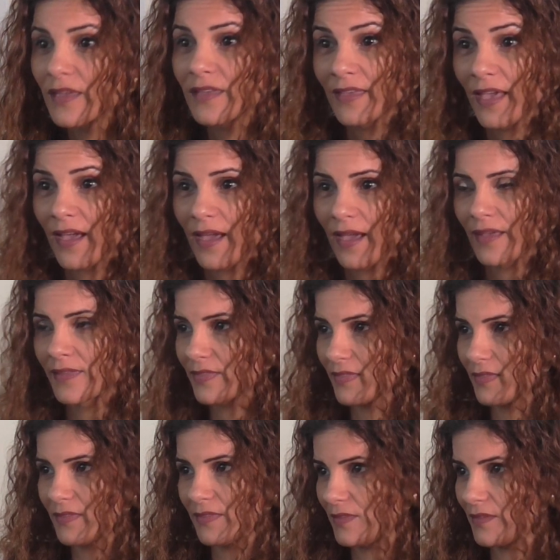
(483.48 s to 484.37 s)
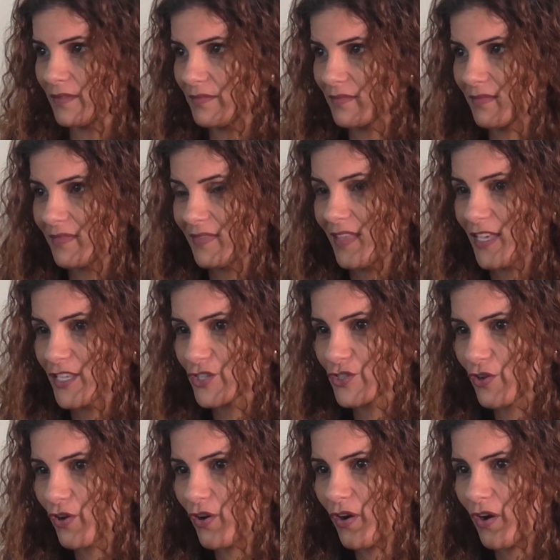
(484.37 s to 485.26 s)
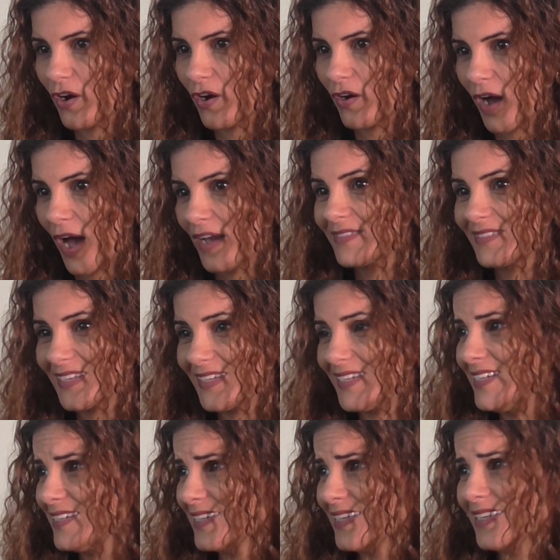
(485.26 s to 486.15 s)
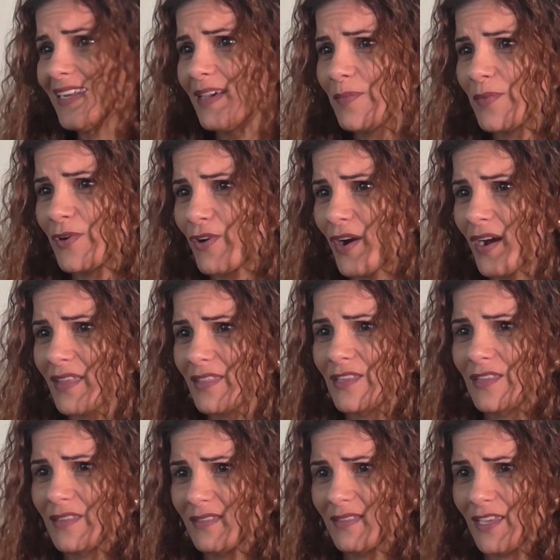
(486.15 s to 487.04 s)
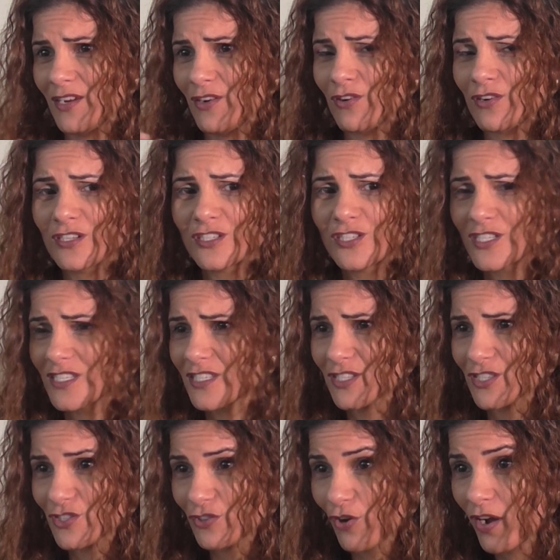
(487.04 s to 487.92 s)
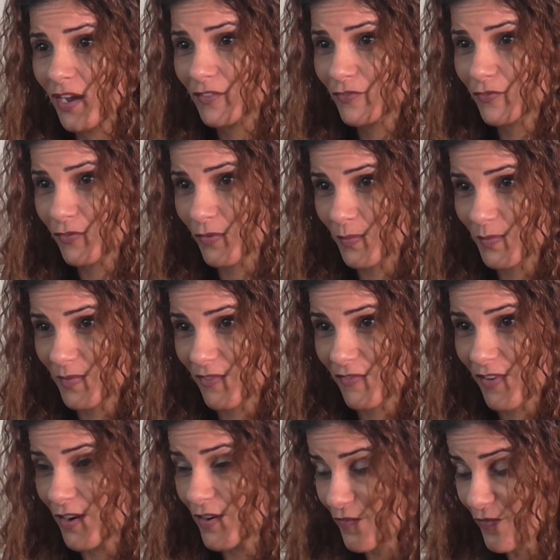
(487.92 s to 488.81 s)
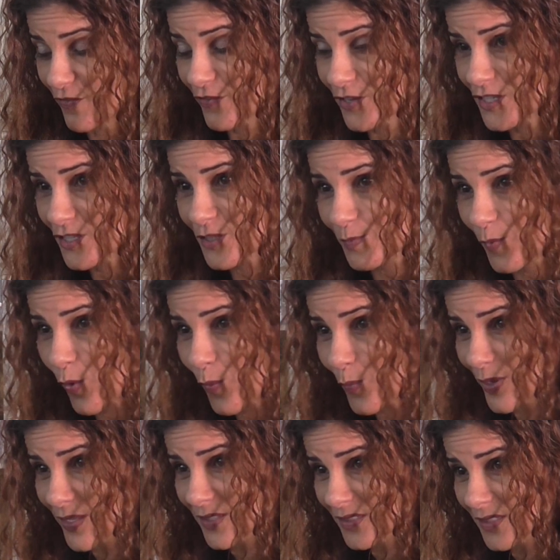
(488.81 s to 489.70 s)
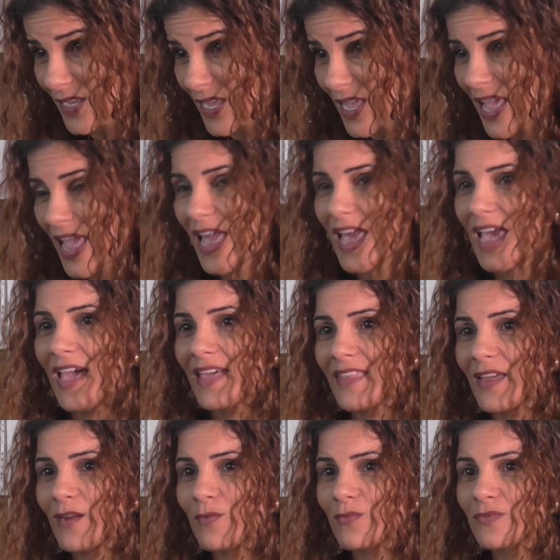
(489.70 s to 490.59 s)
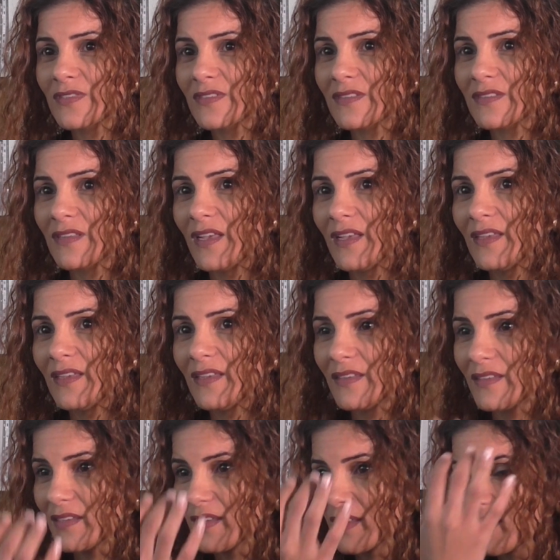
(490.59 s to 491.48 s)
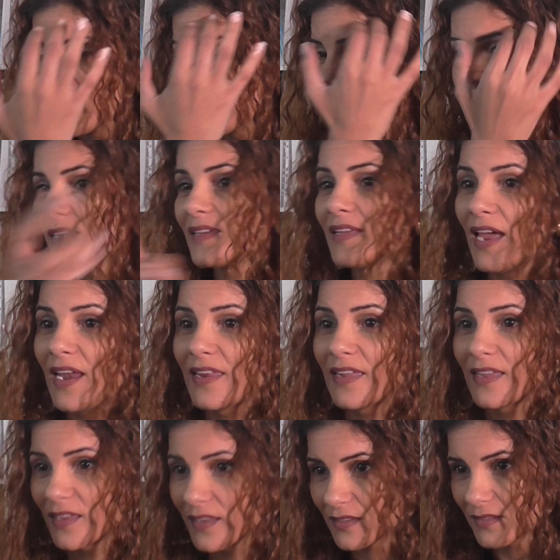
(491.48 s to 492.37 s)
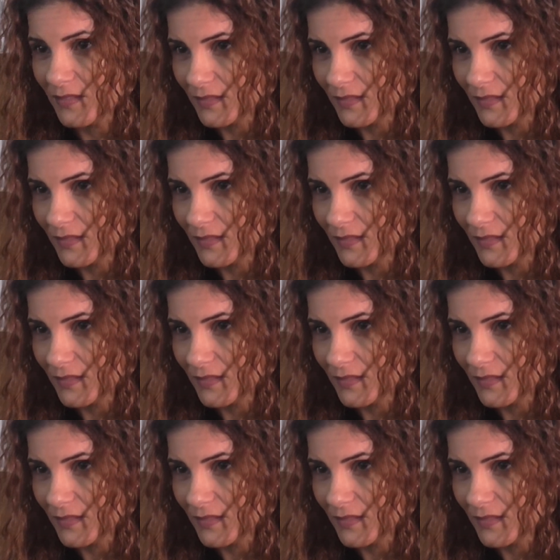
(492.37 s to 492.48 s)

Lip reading: Yeah, they saw. I didn't need MRI. The neurologist saw it from the very first moment, and I was yelling